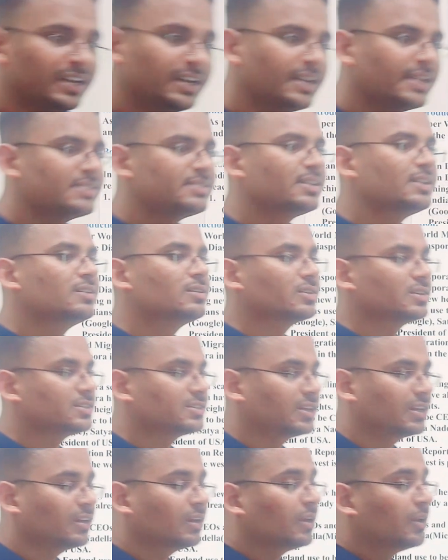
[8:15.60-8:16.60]
did I say
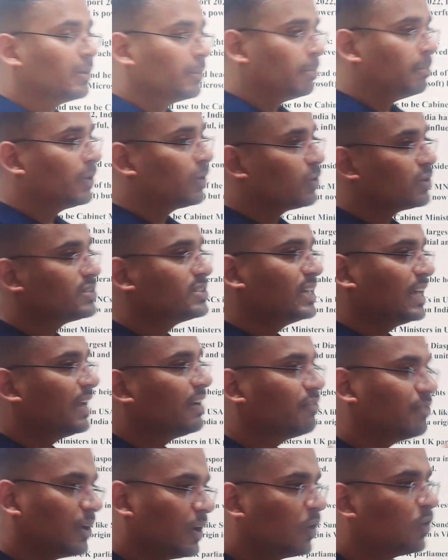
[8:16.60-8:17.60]
interesting? Because they
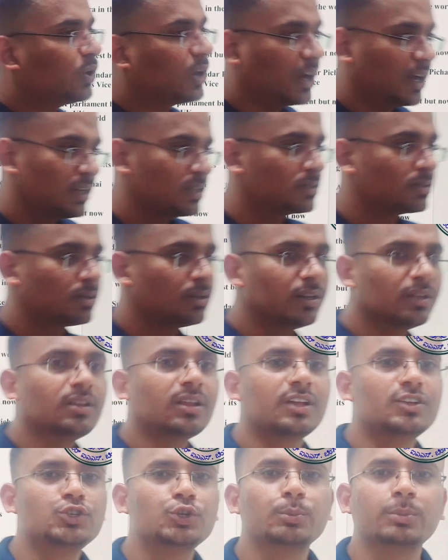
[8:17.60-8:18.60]
have not asked the
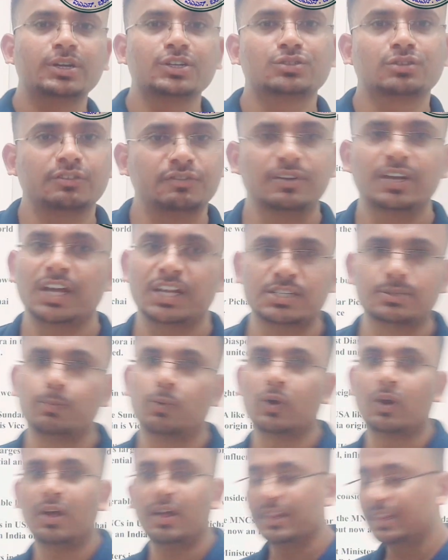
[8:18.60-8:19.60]
achievements of
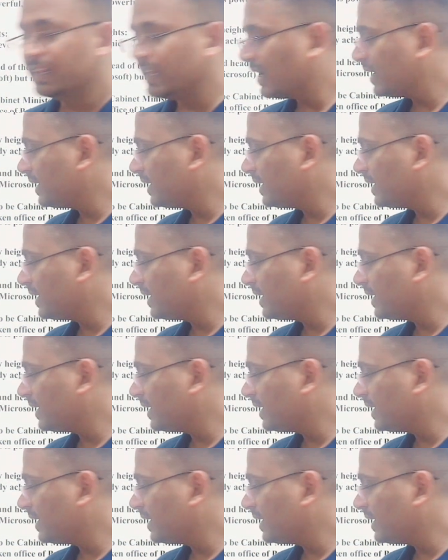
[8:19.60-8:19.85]
diaspora. They